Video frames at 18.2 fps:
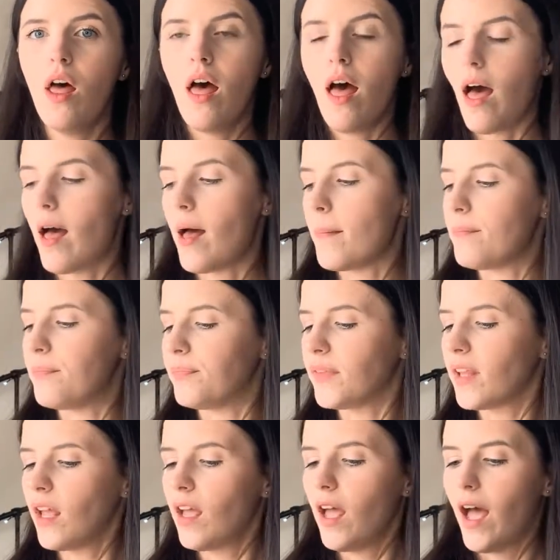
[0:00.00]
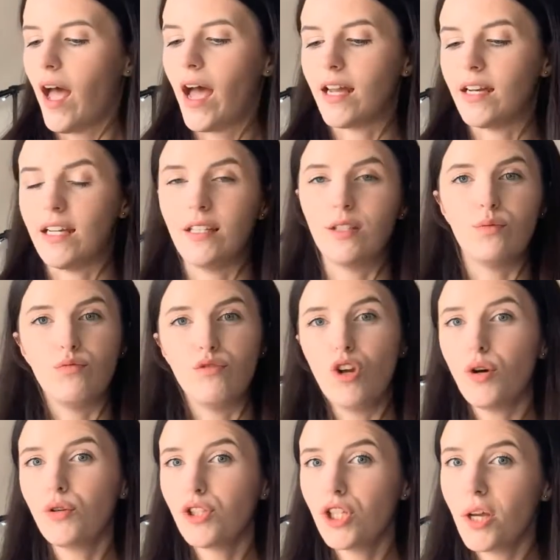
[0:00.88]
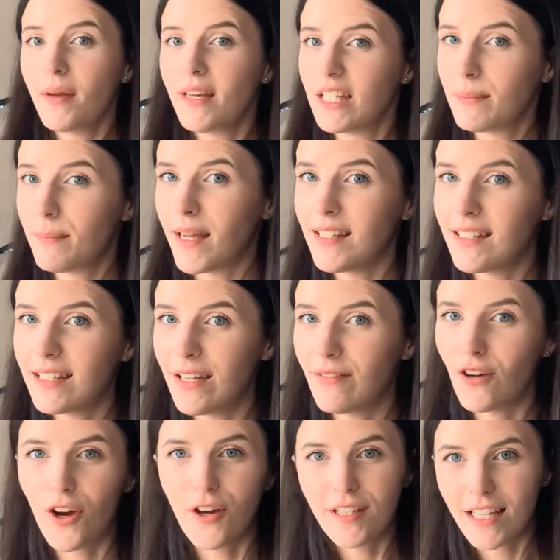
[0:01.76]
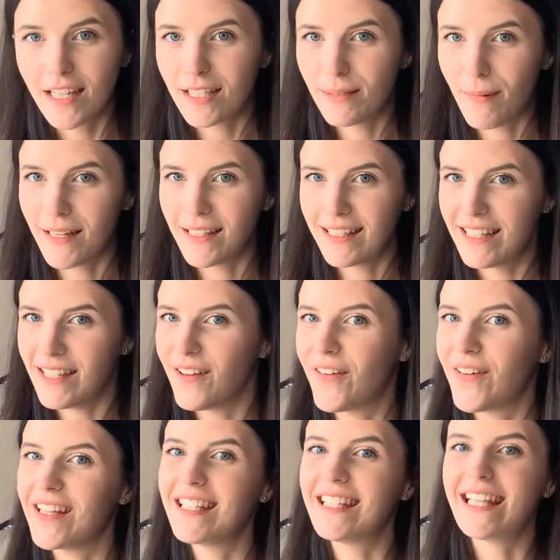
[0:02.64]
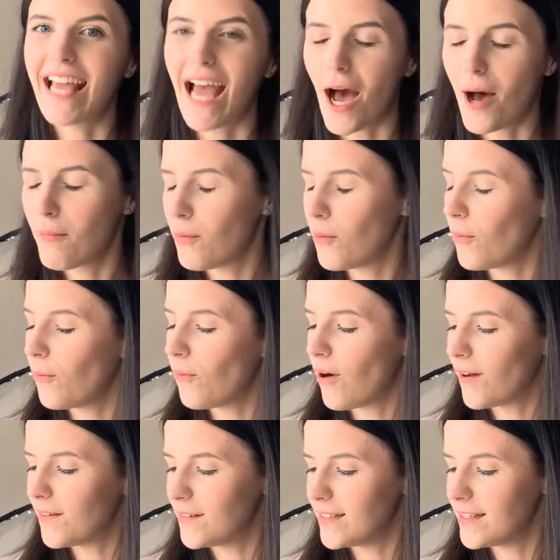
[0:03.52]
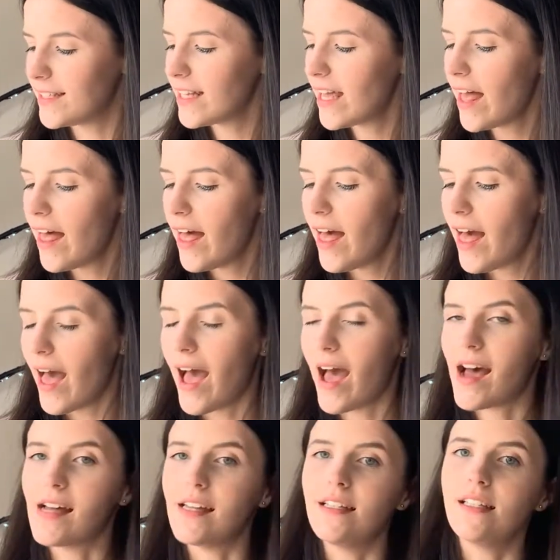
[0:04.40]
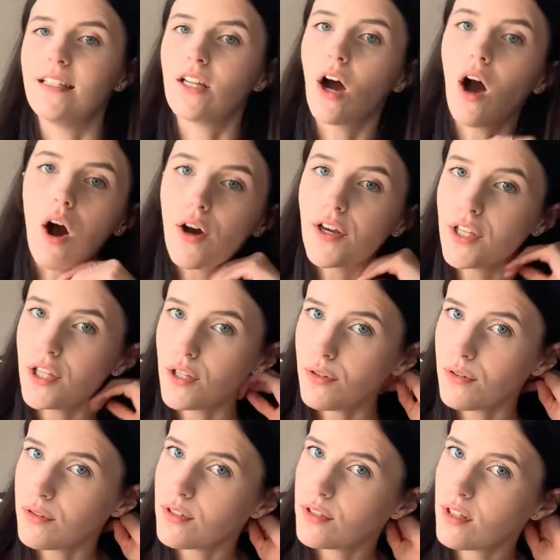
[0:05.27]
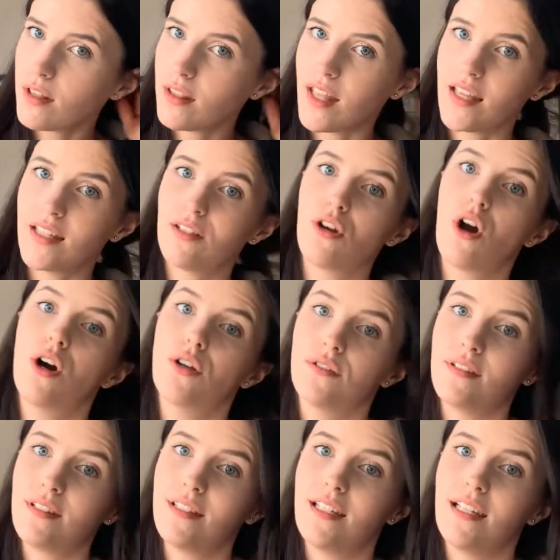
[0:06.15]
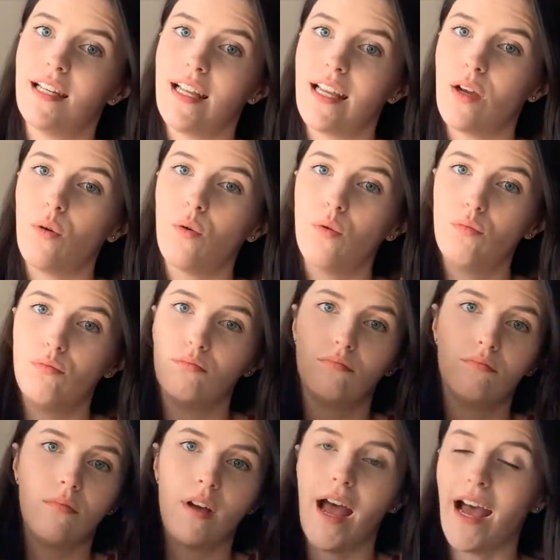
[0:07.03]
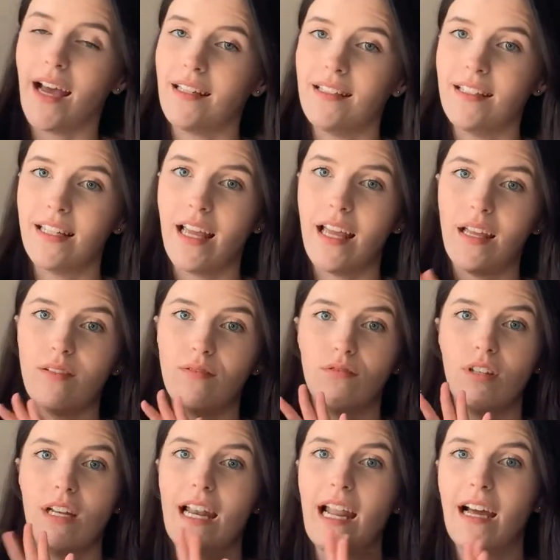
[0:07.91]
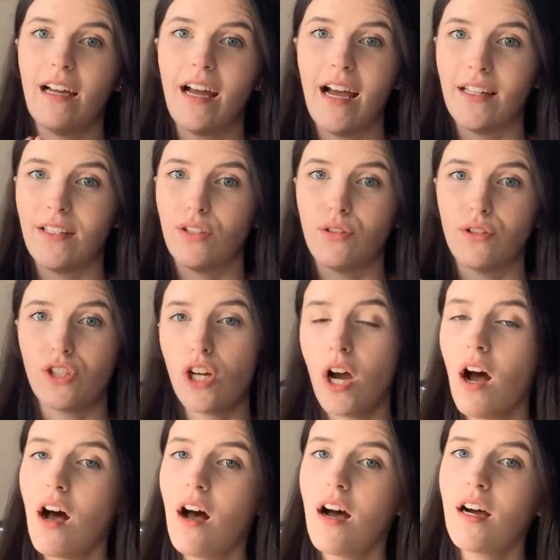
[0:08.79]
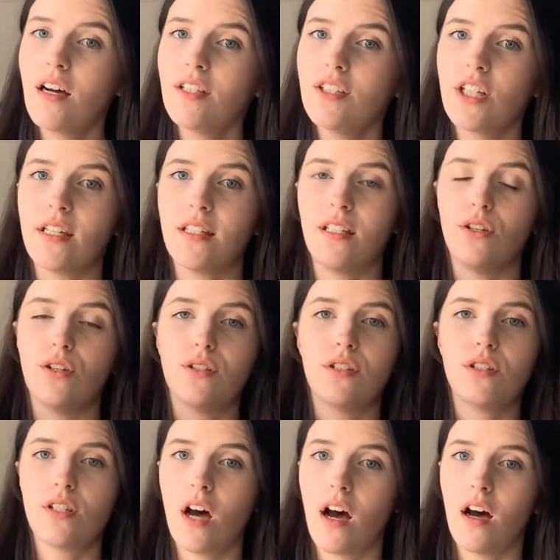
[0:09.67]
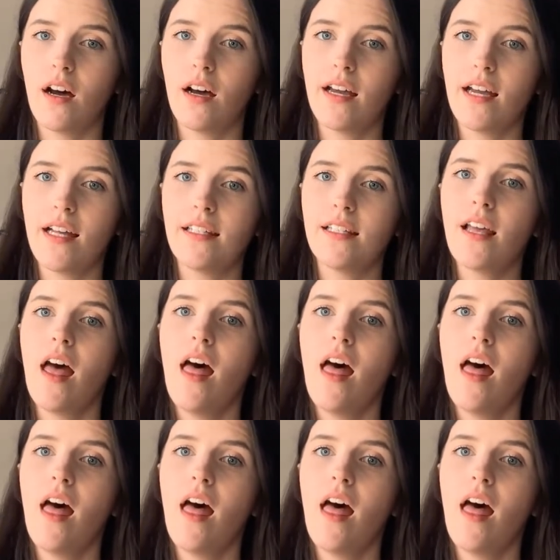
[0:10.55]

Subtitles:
and it's not too expensive, not as expensive as the Apple ones, and I use this constantly, and it has good charge, it's a good size,